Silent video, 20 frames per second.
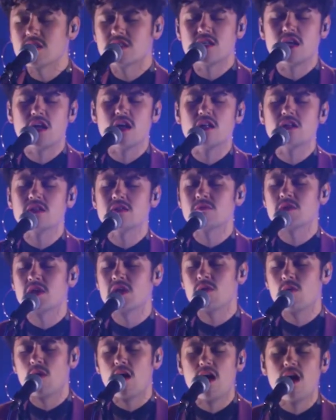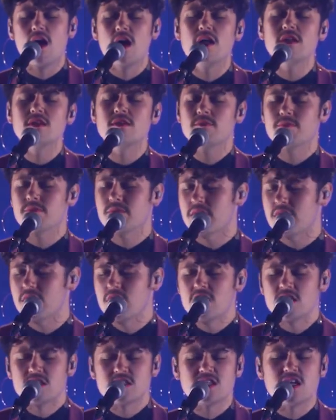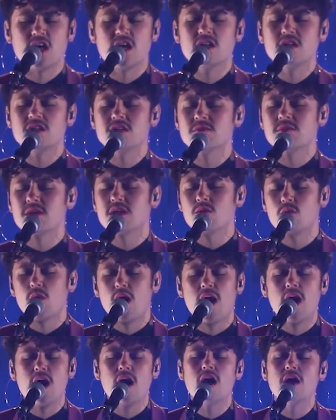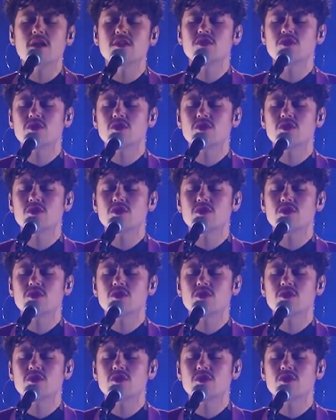Tell me what, tell me what